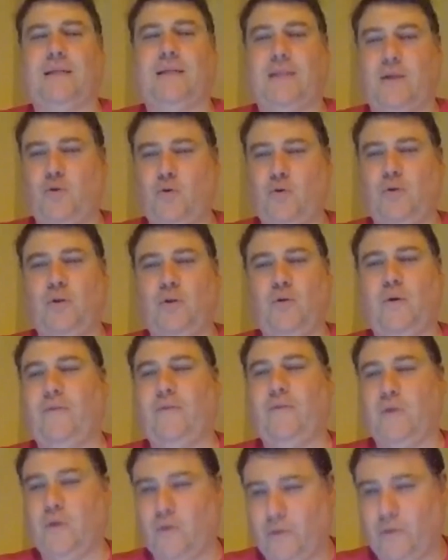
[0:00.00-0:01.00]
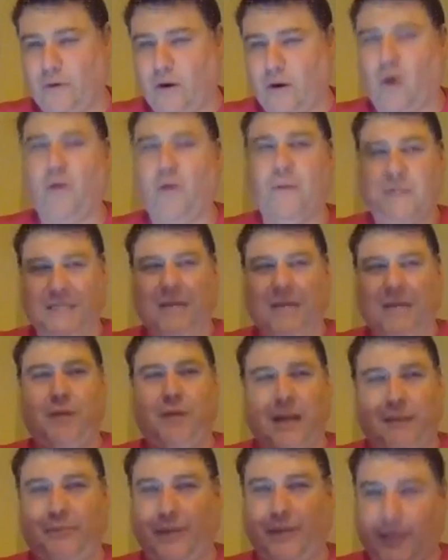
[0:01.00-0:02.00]
and Hulu, even though they're all the same
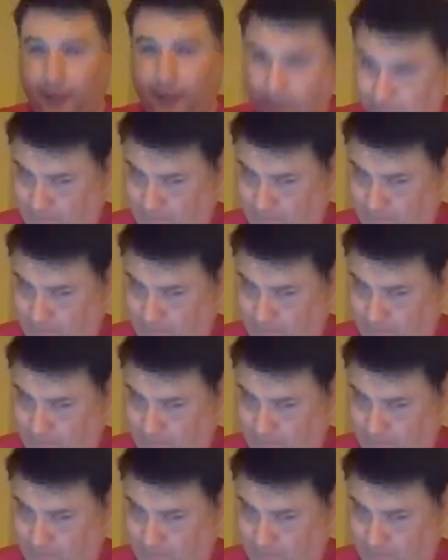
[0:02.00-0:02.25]
company,